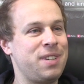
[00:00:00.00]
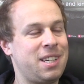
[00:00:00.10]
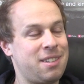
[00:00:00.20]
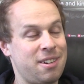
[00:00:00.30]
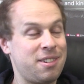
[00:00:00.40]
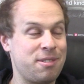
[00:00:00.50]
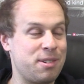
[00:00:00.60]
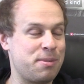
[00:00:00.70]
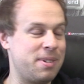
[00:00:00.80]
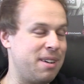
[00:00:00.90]
because our
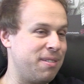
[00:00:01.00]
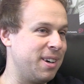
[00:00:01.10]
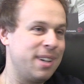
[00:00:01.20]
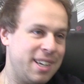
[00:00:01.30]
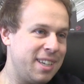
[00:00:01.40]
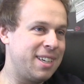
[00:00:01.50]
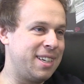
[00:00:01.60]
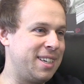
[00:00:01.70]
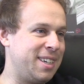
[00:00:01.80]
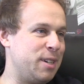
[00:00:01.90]
stores were never
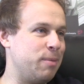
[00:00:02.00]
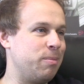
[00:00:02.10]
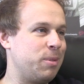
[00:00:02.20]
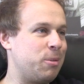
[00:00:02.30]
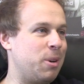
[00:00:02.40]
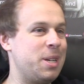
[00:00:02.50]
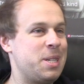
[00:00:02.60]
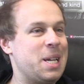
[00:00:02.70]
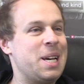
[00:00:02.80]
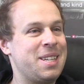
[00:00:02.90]
quite
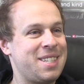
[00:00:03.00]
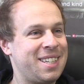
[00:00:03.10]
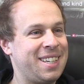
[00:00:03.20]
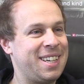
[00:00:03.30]
as nice.